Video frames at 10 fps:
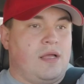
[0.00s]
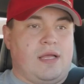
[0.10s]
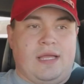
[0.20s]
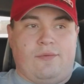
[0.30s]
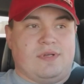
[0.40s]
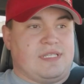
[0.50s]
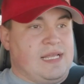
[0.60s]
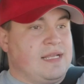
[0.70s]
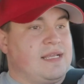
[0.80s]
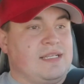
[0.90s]
It was
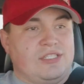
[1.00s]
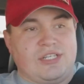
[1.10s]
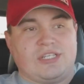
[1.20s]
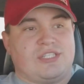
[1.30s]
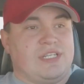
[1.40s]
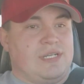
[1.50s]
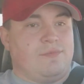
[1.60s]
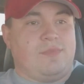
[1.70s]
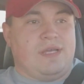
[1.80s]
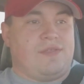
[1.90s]
in
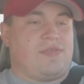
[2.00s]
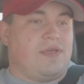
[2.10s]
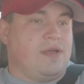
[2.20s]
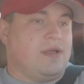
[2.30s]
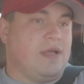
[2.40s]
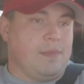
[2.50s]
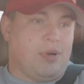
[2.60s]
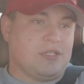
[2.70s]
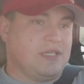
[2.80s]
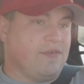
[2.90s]
conjunction with a
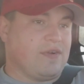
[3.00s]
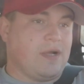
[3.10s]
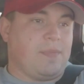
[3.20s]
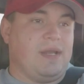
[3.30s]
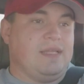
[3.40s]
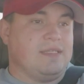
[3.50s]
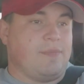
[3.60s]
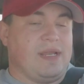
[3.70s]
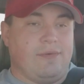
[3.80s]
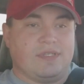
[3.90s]
bunch of different companies. I
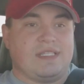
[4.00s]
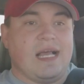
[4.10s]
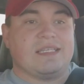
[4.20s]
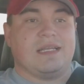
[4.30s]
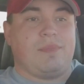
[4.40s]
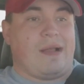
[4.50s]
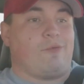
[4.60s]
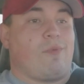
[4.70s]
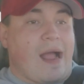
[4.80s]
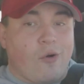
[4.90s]
mean, it was tested by
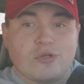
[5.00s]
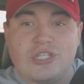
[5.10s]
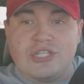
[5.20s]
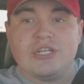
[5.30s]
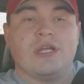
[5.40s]
Roush.